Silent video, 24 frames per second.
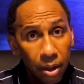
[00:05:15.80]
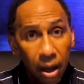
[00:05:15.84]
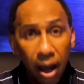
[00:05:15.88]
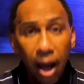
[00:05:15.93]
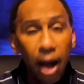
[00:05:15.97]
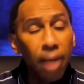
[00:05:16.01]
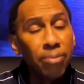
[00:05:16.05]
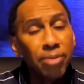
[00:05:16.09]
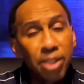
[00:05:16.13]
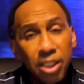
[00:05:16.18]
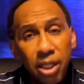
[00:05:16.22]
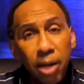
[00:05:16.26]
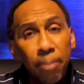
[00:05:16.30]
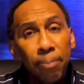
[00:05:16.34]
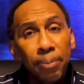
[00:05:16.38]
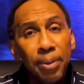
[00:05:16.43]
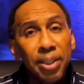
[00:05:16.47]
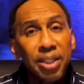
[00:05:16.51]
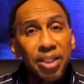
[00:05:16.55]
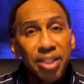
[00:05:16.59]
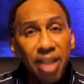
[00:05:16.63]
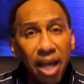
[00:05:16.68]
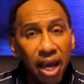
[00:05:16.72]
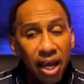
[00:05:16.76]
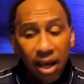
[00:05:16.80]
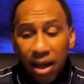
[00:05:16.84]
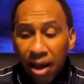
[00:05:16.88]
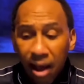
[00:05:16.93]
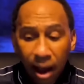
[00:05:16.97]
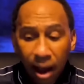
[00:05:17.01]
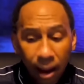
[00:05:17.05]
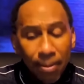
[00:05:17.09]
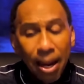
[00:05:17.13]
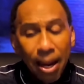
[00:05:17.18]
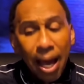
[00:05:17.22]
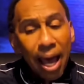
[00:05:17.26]
I'm simply saying,
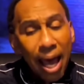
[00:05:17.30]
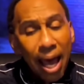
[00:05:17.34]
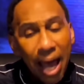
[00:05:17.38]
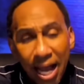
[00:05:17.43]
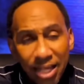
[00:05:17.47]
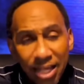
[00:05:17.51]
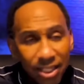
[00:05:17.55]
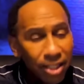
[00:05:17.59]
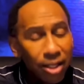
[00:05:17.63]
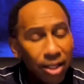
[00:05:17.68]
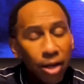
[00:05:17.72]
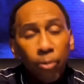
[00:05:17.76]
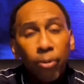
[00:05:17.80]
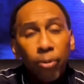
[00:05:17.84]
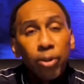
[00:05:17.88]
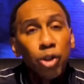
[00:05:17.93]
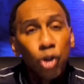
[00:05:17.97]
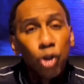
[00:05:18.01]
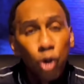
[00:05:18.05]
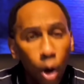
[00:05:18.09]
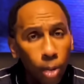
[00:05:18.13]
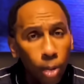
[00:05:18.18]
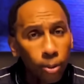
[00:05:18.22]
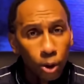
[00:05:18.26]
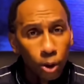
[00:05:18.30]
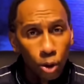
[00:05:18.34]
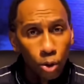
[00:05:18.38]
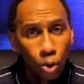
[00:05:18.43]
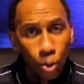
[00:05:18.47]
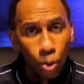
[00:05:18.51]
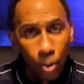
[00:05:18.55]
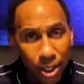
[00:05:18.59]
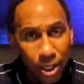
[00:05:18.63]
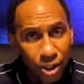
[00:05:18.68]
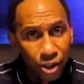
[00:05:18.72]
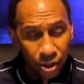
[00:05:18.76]
I'm not asking, they're rhetorical
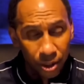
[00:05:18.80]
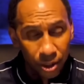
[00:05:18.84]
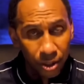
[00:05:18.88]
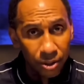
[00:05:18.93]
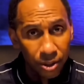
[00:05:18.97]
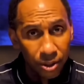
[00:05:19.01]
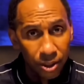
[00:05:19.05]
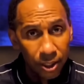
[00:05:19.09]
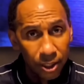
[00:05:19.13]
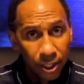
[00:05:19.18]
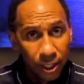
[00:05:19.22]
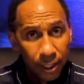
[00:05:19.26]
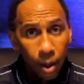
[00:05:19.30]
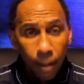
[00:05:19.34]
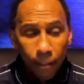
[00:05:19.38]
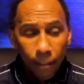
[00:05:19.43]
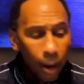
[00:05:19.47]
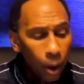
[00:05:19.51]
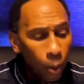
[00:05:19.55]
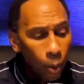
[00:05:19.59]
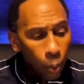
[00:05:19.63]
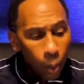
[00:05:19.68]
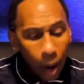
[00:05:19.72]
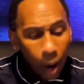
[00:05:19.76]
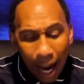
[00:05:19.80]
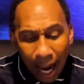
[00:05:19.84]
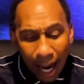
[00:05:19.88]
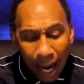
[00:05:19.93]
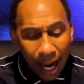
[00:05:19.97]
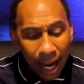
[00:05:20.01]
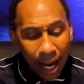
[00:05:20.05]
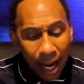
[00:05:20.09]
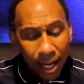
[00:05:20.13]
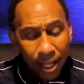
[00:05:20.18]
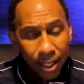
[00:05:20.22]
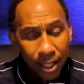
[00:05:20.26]
questions, but
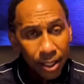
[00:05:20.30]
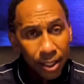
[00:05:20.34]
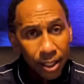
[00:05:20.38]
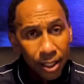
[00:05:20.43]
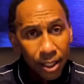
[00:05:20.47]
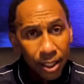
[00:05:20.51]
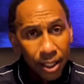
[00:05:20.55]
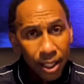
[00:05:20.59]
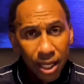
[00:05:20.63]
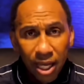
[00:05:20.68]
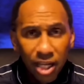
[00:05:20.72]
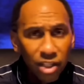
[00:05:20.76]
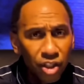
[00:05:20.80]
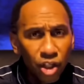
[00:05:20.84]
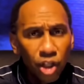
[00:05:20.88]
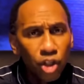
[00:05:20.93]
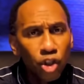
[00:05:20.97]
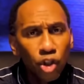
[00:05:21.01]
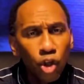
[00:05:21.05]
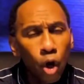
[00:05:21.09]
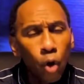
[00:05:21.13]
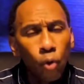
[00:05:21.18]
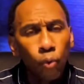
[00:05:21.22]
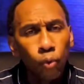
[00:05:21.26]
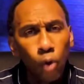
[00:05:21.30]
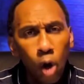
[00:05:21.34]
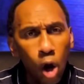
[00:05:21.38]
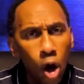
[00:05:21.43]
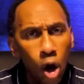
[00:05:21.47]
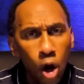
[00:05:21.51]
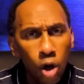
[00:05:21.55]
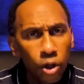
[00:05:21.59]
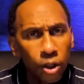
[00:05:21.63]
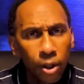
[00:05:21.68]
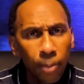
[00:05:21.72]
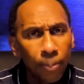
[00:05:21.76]
why is this so
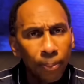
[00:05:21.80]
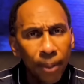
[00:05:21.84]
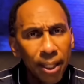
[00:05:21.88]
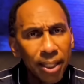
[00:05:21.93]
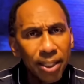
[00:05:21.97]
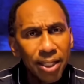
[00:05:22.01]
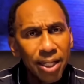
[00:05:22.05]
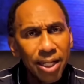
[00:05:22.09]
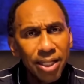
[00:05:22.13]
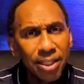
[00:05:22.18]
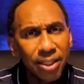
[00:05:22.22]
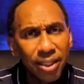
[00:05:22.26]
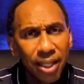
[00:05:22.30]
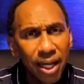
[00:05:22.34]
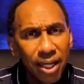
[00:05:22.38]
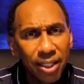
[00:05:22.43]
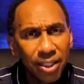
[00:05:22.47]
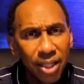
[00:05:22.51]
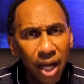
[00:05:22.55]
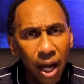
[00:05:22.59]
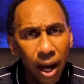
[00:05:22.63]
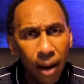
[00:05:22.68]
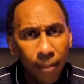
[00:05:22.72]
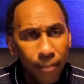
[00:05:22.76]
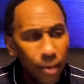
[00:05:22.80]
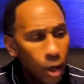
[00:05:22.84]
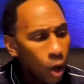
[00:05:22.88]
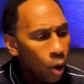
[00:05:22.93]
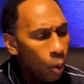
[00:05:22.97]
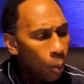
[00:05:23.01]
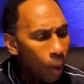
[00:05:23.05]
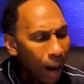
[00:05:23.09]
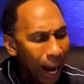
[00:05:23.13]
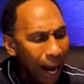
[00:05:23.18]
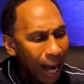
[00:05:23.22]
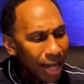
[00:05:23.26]
wrong to bring these things up?
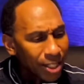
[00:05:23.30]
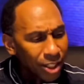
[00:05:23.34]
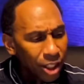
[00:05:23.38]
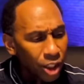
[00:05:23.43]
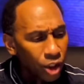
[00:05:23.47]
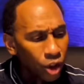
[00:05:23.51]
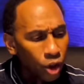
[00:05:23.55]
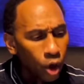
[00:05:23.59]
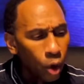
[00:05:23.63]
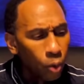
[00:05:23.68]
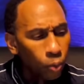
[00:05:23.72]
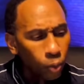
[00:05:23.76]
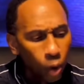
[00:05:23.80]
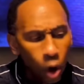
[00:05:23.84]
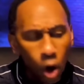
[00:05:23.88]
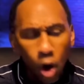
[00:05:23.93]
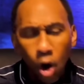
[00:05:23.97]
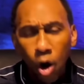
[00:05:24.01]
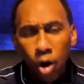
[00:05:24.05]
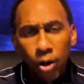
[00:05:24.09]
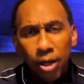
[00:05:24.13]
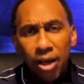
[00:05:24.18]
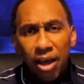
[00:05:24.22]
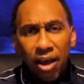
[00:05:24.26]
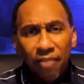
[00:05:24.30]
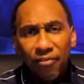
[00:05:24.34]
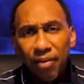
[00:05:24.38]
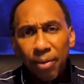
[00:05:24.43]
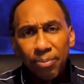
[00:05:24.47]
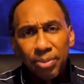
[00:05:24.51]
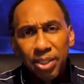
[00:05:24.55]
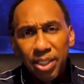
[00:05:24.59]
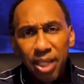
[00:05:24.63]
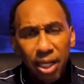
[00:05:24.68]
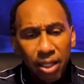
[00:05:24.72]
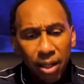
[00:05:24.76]
Why is this so wrong if I'm
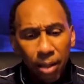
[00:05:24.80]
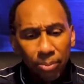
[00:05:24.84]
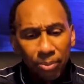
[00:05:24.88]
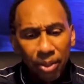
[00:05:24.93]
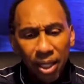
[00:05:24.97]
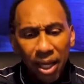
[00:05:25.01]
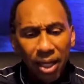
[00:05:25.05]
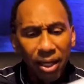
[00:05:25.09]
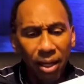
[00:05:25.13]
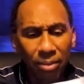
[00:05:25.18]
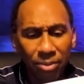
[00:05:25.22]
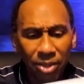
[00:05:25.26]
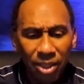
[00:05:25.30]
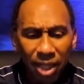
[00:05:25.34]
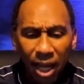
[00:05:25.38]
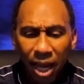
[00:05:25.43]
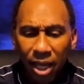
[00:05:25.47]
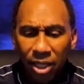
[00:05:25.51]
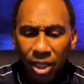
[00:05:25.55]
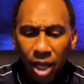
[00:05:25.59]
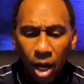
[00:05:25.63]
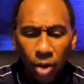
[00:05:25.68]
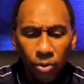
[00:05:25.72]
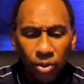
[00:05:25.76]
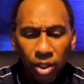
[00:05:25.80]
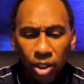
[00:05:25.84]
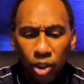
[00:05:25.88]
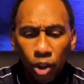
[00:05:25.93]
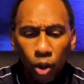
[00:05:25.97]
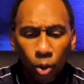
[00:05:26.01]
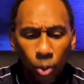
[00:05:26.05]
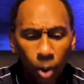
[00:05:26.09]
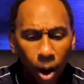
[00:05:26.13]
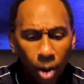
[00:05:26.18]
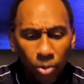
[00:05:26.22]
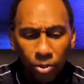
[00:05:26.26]
sitting up there and I'm saying, yo, this
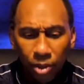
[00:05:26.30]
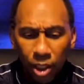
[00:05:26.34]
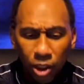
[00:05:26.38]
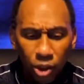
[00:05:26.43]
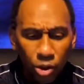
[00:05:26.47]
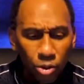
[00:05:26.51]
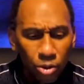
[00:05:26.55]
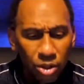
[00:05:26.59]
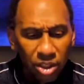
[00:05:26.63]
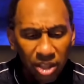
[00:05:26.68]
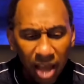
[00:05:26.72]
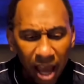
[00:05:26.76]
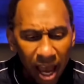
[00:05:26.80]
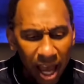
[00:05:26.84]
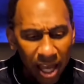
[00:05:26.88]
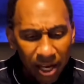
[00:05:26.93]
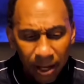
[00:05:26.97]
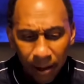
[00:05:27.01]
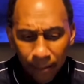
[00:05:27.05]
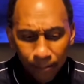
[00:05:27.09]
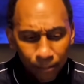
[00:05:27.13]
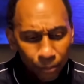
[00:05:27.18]
quote that you said,